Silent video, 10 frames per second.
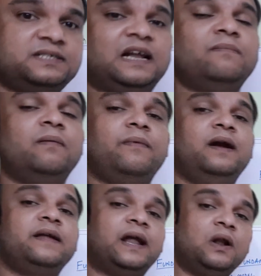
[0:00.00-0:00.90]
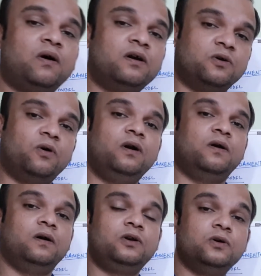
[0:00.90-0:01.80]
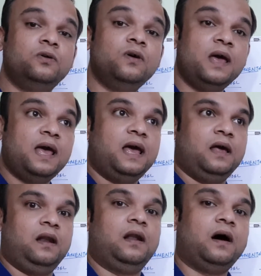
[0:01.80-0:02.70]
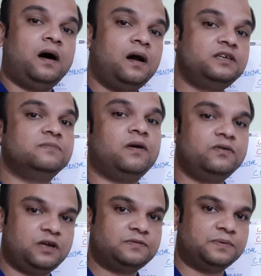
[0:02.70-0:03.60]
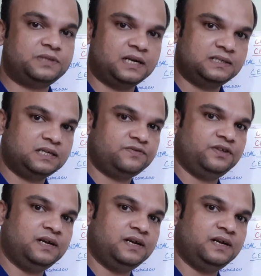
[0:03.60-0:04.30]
cell membrane cannot hold on to large amount of substances within